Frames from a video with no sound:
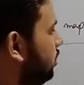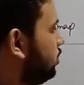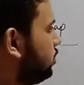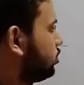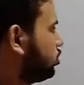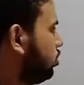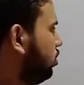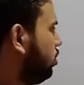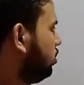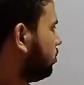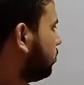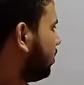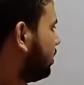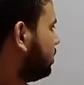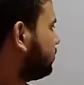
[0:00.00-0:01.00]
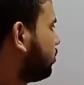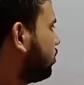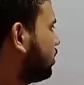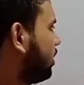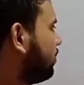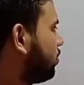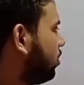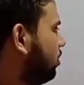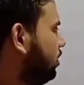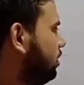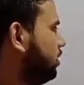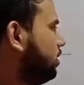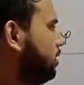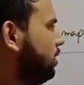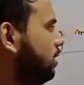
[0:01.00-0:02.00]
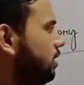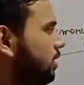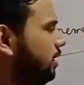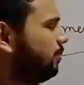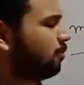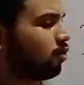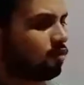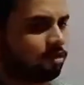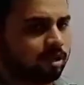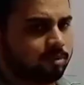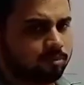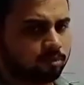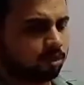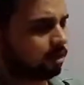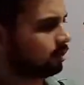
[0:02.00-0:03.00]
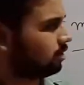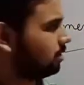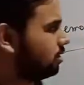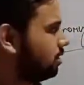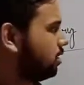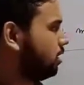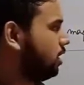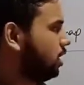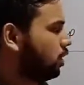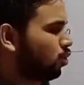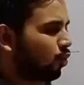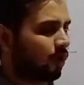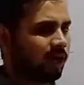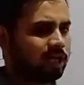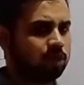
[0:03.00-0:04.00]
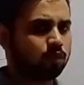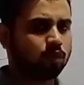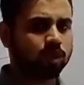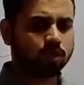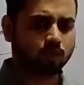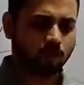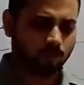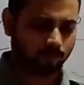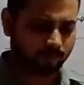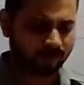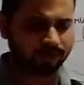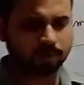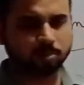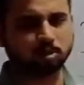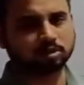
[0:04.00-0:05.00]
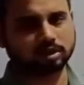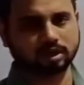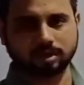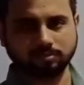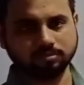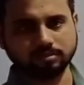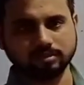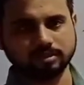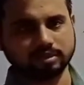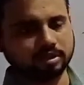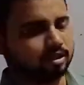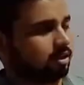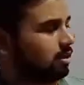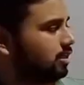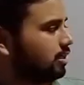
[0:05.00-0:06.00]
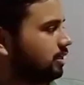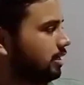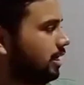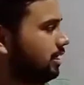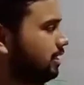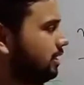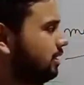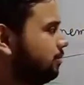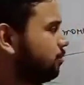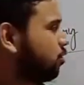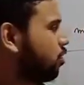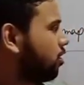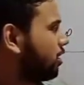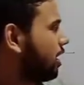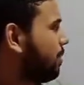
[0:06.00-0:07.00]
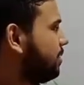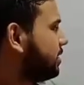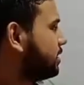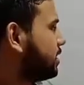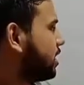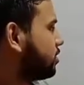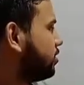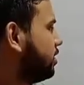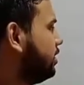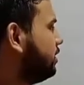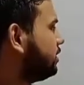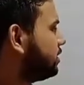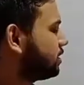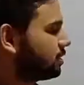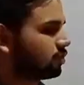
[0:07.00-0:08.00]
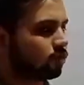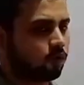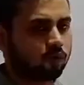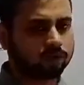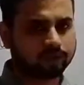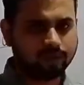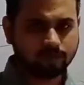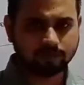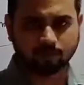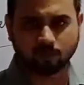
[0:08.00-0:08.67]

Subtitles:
So what is program code? In program code, when we compile a program, then the program instruction is stored in